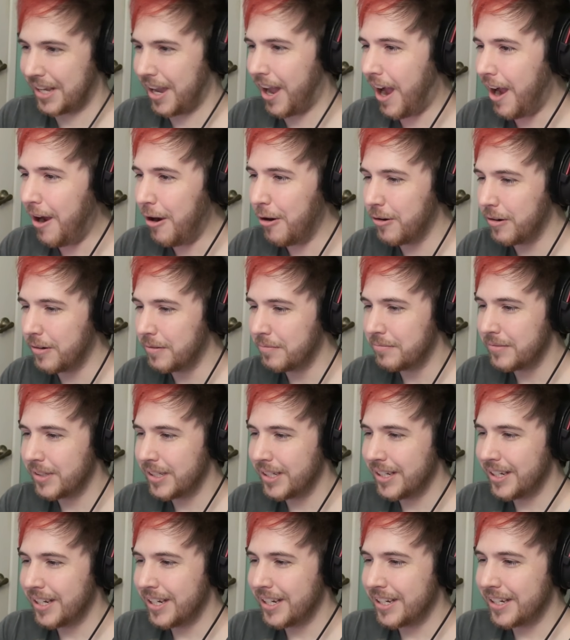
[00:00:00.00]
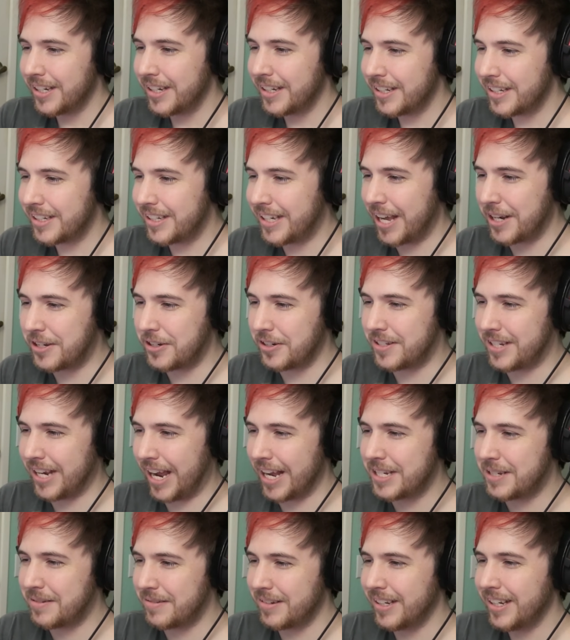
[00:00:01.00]
Oh. Could you
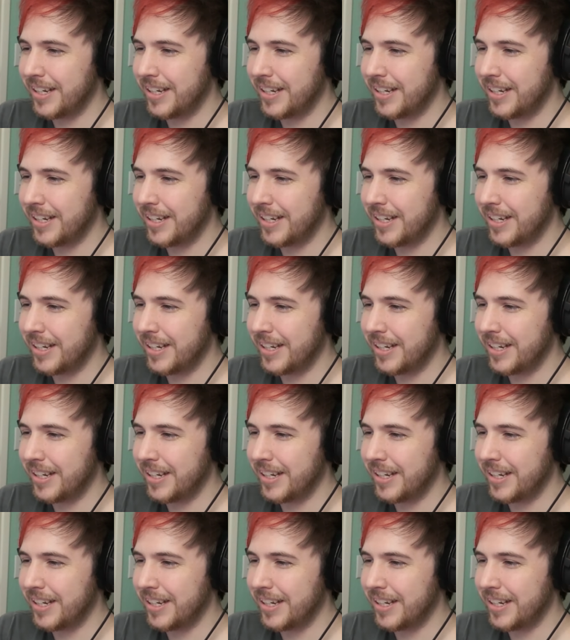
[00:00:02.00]
touch?